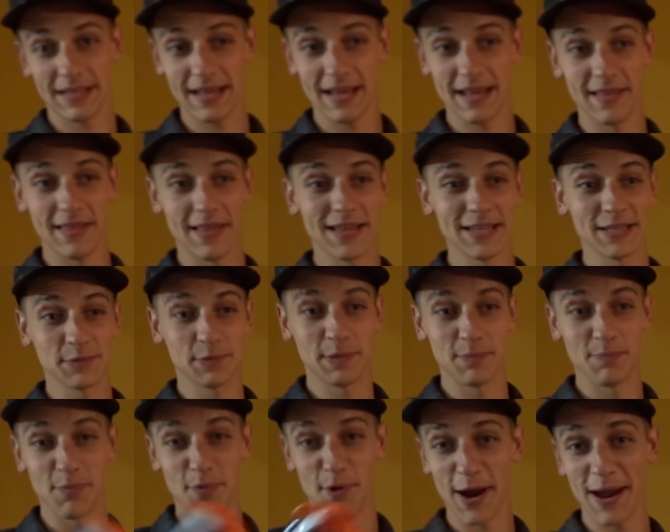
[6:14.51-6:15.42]
Unless we
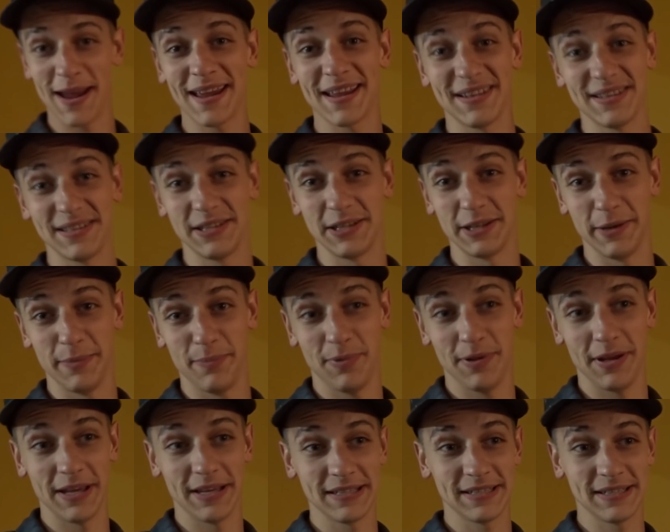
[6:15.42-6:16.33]
break into a
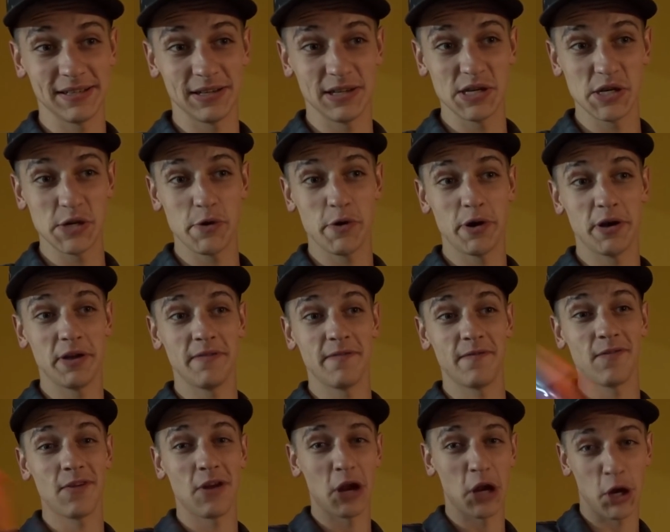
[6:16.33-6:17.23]
place and do it in
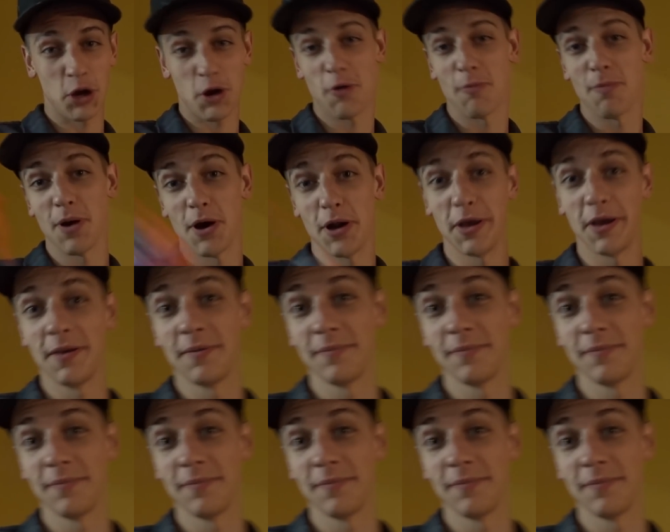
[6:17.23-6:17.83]
front of nobody.